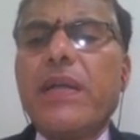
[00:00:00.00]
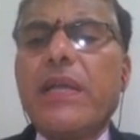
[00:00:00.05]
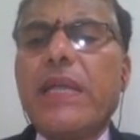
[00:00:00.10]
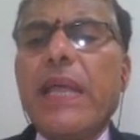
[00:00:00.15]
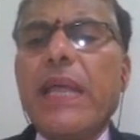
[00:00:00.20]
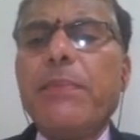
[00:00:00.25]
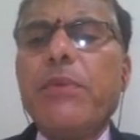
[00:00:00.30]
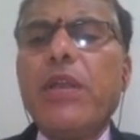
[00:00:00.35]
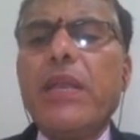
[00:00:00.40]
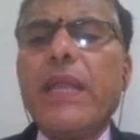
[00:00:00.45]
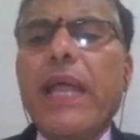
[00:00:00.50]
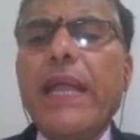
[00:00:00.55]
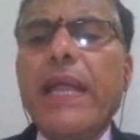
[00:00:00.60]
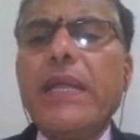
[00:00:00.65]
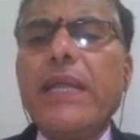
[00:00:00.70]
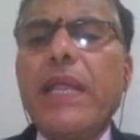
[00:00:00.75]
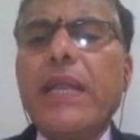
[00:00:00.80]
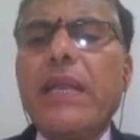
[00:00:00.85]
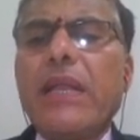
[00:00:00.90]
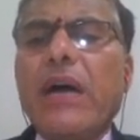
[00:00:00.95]
table
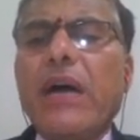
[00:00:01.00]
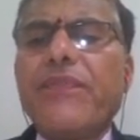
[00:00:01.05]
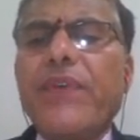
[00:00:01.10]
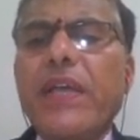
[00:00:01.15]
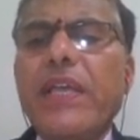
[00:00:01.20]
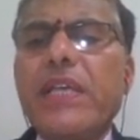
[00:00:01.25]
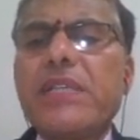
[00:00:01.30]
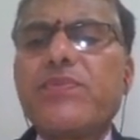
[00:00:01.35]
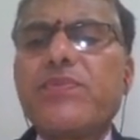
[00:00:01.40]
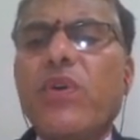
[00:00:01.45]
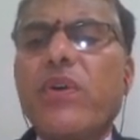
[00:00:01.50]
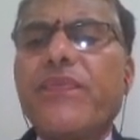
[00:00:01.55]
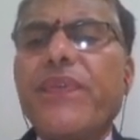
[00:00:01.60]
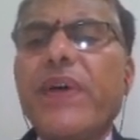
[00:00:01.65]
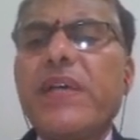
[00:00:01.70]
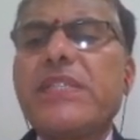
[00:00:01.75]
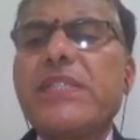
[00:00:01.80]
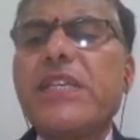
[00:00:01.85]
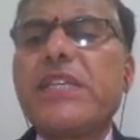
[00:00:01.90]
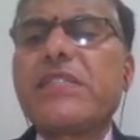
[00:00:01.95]
19 of IS
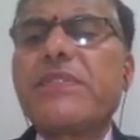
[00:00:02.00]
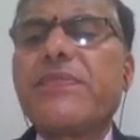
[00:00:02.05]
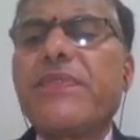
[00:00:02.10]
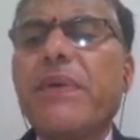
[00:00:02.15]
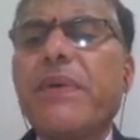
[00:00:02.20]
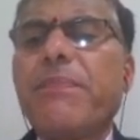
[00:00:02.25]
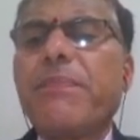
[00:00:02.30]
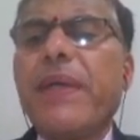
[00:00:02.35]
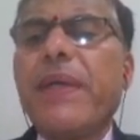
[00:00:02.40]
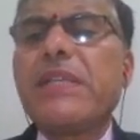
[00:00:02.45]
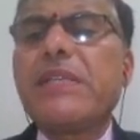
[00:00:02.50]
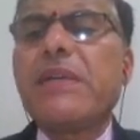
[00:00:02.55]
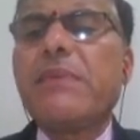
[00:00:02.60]
456 from page